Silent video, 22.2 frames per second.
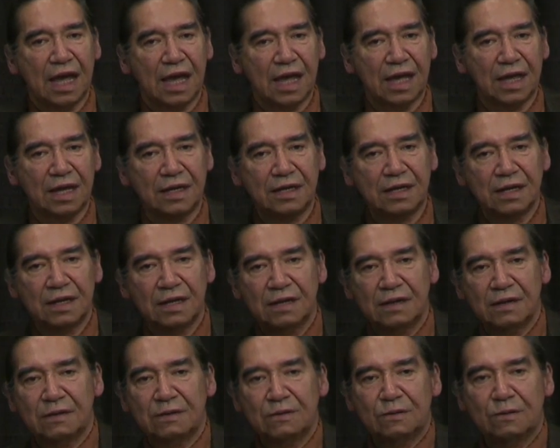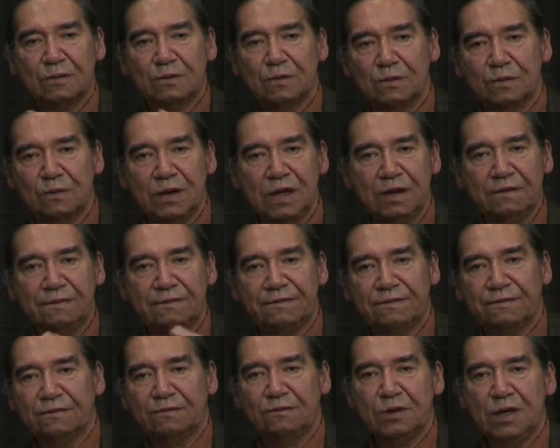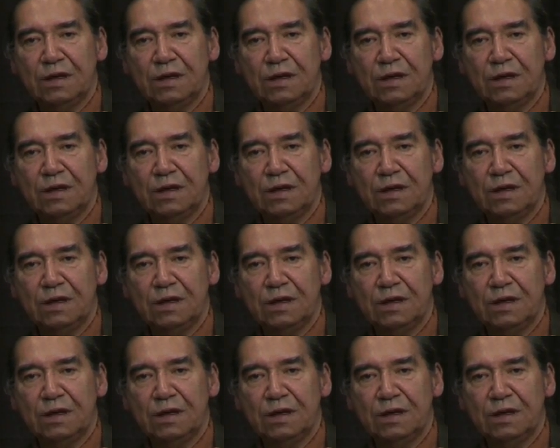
And we've,